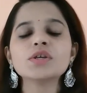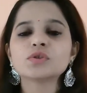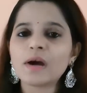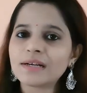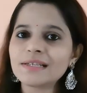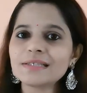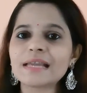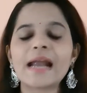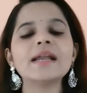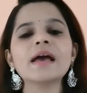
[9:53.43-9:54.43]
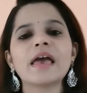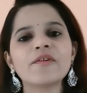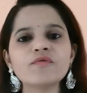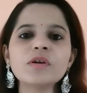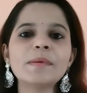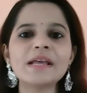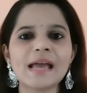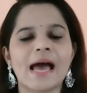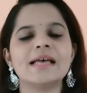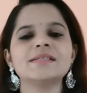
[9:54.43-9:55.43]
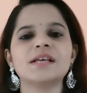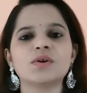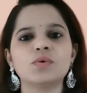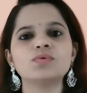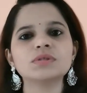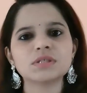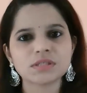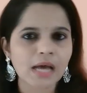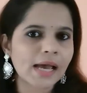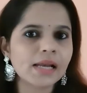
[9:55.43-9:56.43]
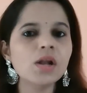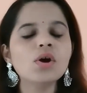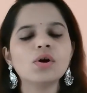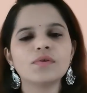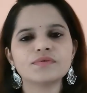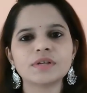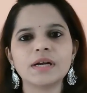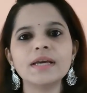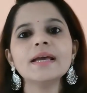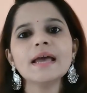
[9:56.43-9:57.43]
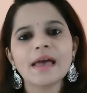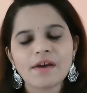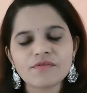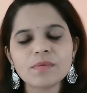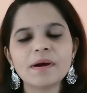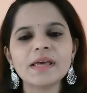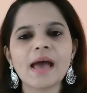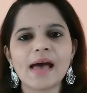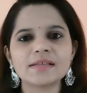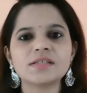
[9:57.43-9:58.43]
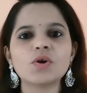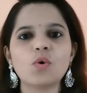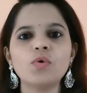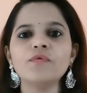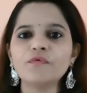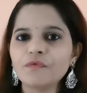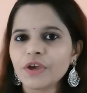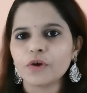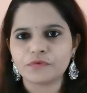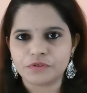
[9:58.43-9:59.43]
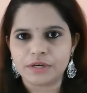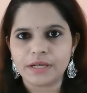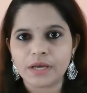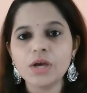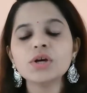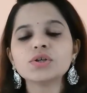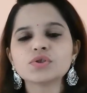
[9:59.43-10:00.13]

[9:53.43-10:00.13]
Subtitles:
So understand, everybody has their own style of studying, everybody has their own way of studying.